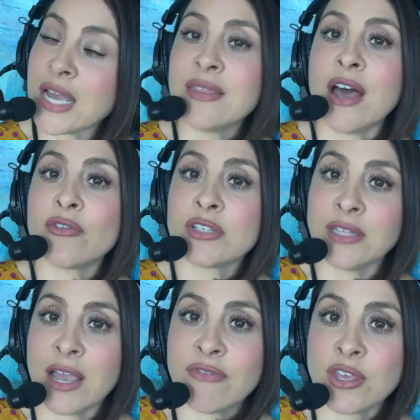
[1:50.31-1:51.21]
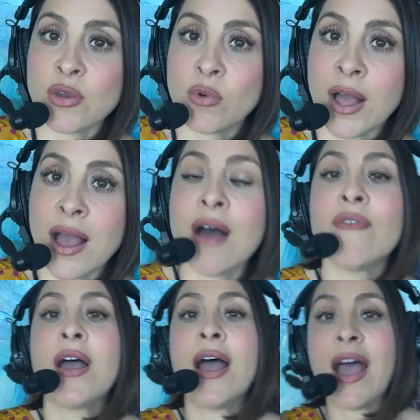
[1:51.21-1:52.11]
and now there's a life that you will have
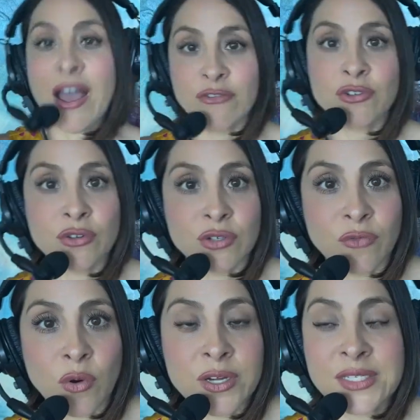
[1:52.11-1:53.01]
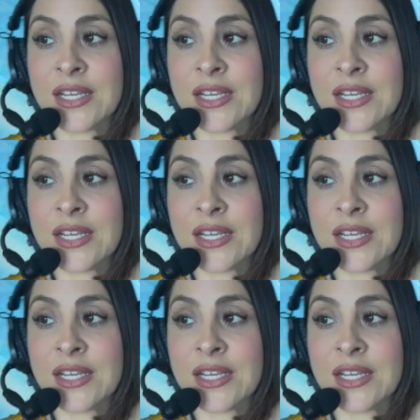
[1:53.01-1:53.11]
after your divorce.